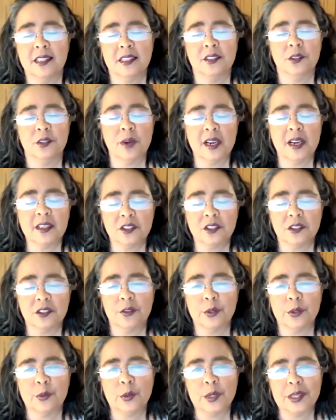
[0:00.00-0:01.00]
director
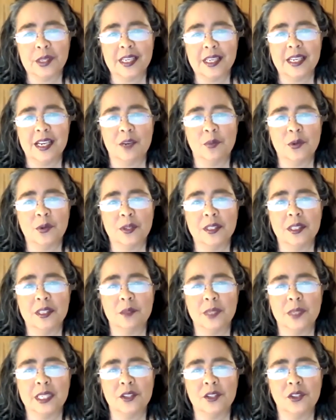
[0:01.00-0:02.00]
of the Worthy Now
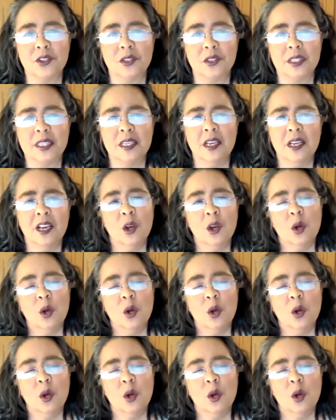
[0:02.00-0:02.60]
Prison Ministry,